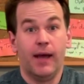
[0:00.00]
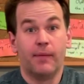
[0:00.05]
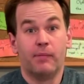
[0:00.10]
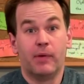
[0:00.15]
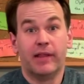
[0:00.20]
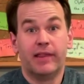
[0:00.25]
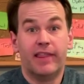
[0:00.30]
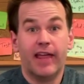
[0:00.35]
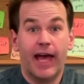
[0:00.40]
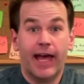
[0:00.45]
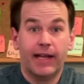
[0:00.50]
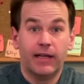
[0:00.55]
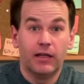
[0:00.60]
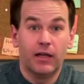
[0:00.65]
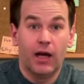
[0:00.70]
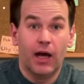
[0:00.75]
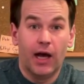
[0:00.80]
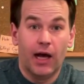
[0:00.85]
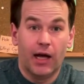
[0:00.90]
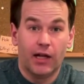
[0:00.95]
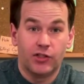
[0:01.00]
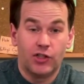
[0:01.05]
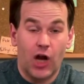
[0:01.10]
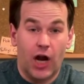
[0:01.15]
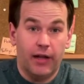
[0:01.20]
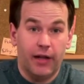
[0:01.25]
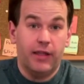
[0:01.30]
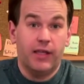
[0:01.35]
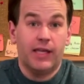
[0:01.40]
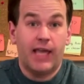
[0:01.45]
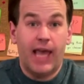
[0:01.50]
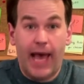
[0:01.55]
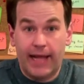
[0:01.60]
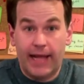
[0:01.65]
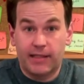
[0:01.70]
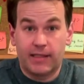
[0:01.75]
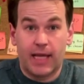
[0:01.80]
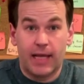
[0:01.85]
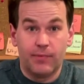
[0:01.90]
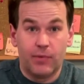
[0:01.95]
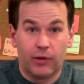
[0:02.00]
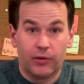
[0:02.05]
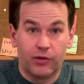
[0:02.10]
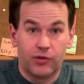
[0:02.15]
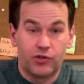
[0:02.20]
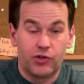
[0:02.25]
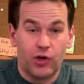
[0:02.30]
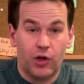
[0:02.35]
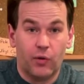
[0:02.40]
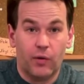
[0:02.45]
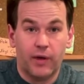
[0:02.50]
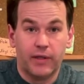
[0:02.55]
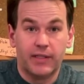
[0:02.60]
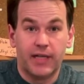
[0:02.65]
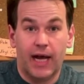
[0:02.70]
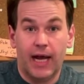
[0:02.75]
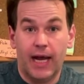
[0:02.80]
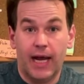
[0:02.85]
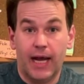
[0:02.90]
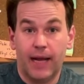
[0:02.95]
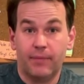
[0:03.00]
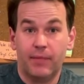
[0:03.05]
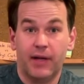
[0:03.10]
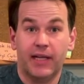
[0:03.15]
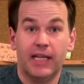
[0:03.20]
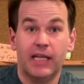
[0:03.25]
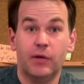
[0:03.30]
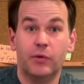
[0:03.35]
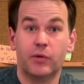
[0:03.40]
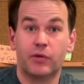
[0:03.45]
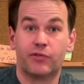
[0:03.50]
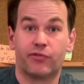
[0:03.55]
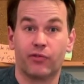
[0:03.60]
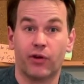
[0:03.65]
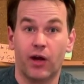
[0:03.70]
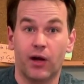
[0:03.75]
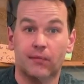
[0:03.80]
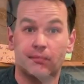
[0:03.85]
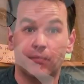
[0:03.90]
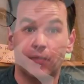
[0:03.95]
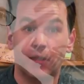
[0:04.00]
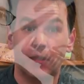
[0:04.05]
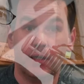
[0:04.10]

But then uh, Jonathan Katz came on the show one time, and he was from